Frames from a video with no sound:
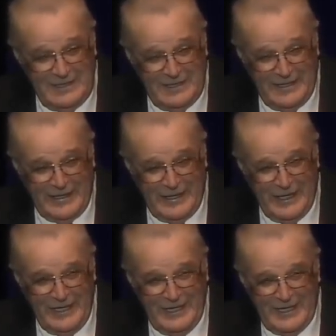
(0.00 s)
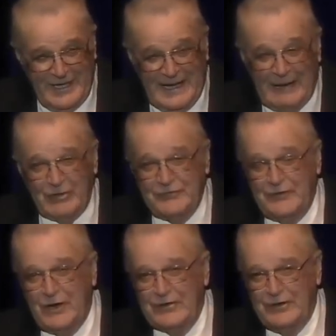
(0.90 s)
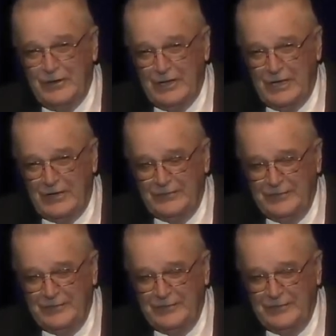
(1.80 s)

And I was fortunate enough